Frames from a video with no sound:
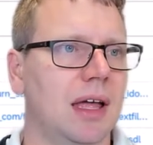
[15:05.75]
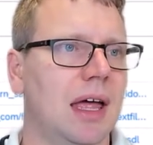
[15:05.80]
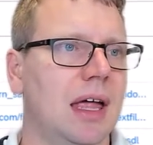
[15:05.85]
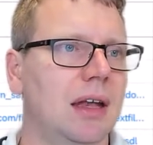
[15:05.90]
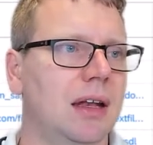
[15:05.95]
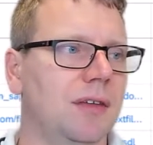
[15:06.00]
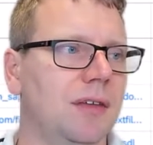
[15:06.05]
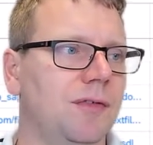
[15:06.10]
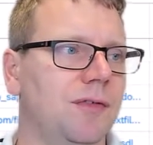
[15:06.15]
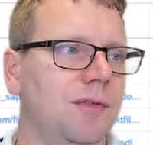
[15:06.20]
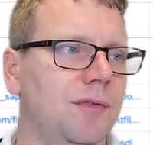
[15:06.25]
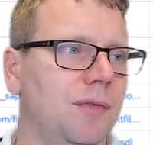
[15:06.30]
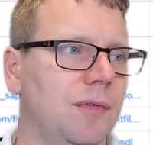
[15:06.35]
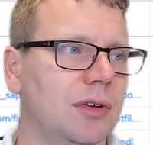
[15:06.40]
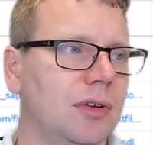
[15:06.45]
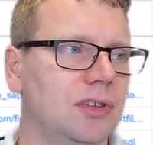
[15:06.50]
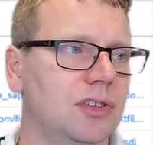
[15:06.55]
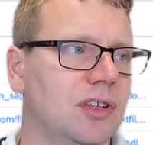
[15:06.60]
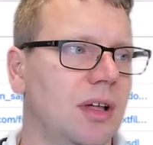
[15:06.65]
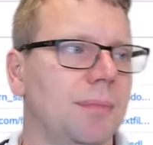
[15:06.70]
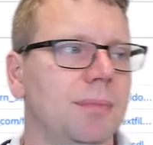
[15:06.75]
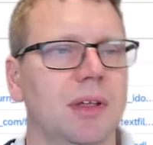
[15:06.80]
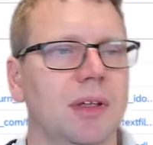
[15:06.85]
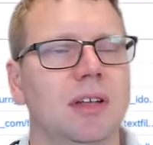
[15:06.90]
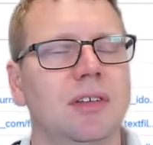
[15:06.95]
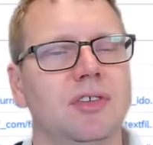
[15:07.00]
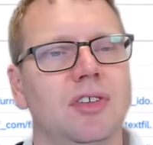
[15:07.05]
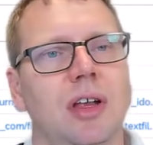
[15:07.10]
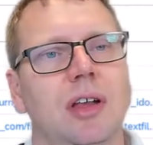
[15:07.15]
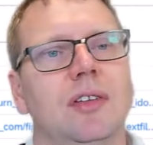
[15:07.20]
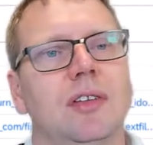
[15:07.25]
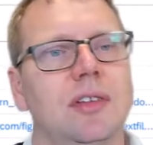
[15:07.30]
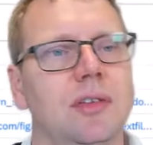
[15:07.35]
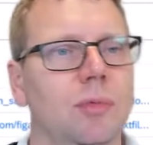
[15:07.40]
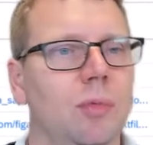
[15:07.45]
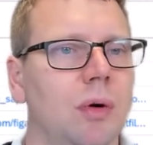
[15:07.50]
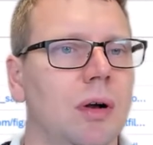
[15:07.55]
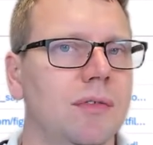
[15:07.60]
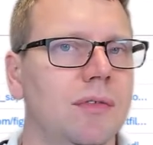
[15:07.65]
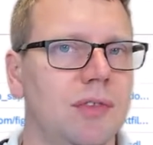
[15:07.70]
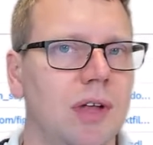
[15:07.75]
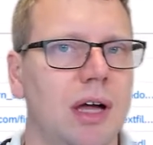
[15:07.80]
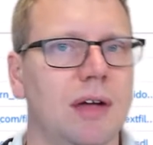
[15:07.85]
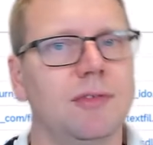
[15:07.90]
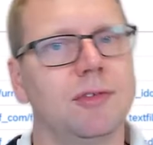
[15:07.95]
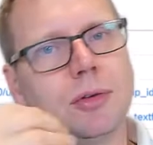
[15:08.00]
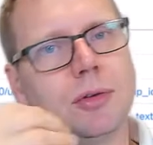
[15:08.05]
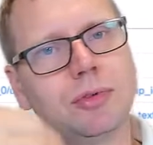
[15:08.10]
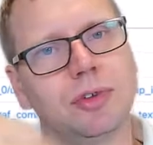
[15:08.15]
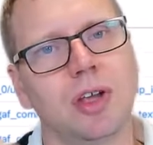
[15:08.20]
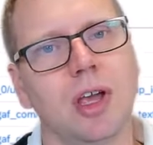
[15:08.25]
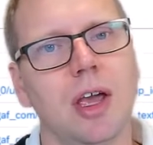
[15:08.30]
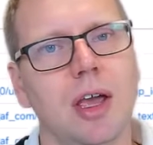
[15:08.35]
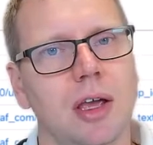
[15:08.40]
and if something changed in one of the IFlows,